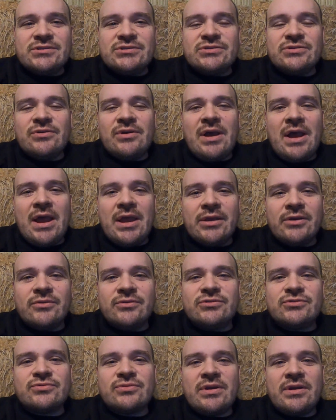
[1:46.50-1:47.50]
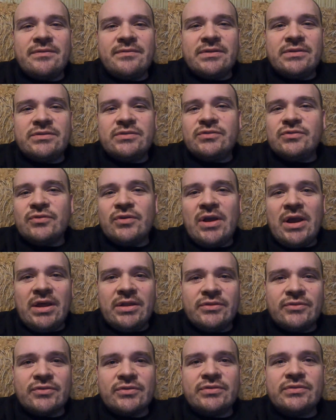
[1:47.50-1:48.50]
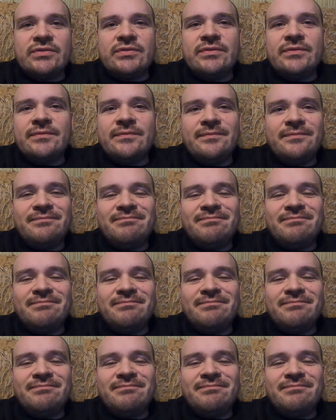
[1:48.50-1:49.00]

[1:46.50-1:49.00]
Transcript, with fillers: So I could drive it 200.